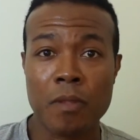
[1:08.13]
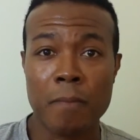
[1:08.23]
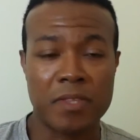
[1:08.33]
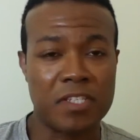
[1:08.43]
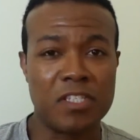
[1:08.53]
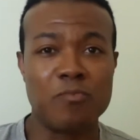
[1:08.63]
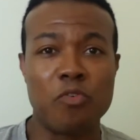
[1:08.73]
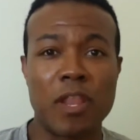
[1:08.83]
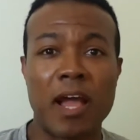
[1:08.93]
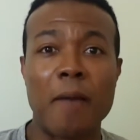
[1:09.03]
But this is
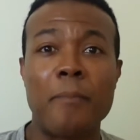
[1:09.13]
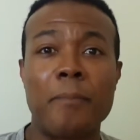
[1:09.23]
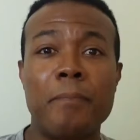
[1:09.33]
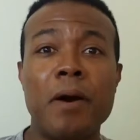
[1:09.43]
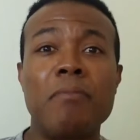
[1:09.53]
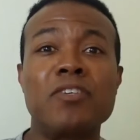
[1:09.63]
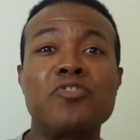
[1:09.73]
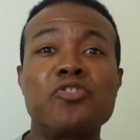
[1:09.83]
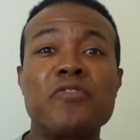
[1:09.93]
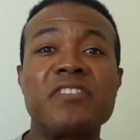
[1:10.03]
more like a public
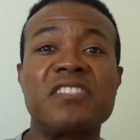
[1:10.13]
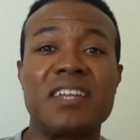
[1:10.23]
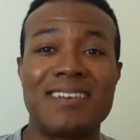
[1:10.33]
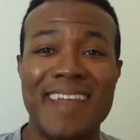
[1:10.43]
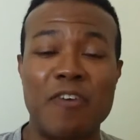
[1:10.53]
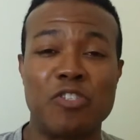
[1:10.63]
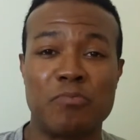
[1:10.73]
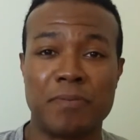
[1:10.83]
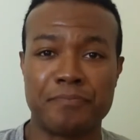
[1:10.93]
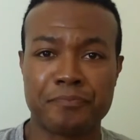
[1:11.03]
service
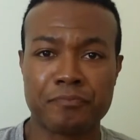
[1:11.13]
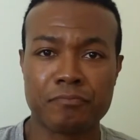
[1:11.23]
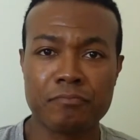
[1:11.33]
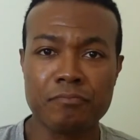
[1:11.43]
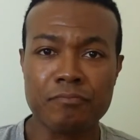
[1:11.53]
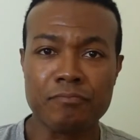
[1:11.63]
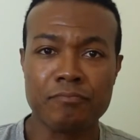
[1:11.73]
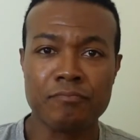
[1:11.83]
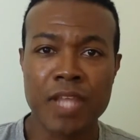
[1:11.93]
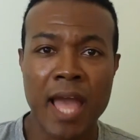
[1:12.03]
announcement.
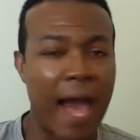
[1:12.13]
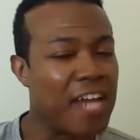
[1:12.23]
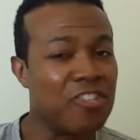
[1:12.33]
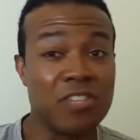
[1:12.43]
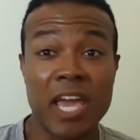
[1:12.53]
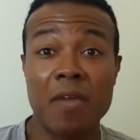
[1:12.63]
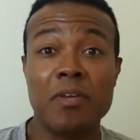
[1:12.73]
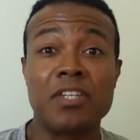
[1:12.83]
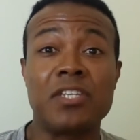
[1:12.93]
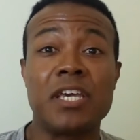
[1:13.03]
I just came
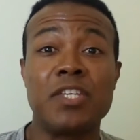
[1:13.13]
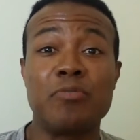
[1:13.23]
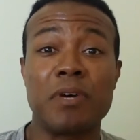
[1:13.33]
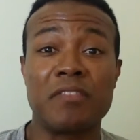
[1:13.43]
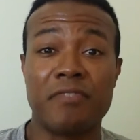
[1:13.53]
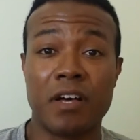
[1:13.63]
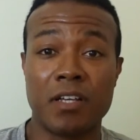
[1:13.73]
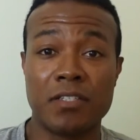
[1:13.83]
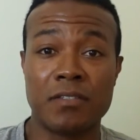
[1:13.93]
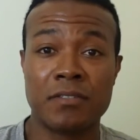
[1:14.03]
here to tell you
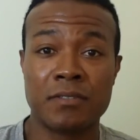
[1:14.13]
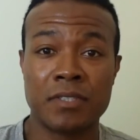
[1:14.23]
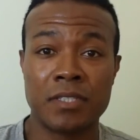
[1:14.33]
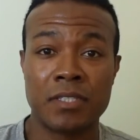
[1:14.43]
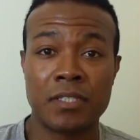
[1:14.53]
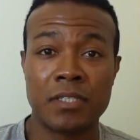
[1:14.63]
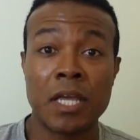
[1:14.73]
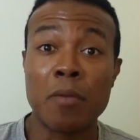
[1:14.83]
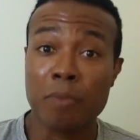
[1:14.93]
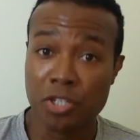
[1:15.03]
motherfuckers,
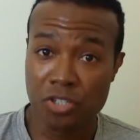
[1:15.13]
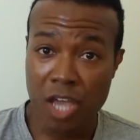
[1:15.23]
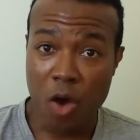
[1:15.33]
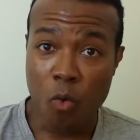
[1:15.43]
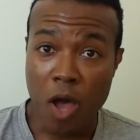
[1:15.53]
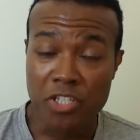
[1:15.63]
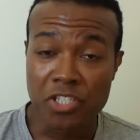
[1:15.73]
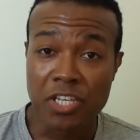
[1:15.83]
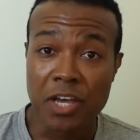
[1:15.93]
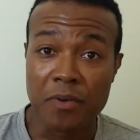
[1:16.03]
make sure y'all
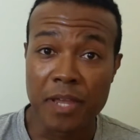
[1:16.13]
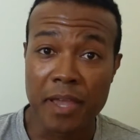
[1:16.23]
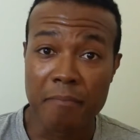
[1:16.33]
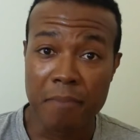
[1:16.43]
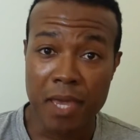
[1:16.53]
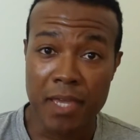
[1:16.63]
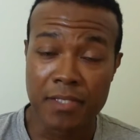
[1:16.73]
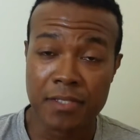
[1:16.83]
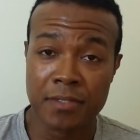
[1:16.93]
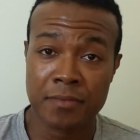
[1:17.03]
washing y'all damn
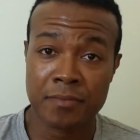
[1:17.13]
mask.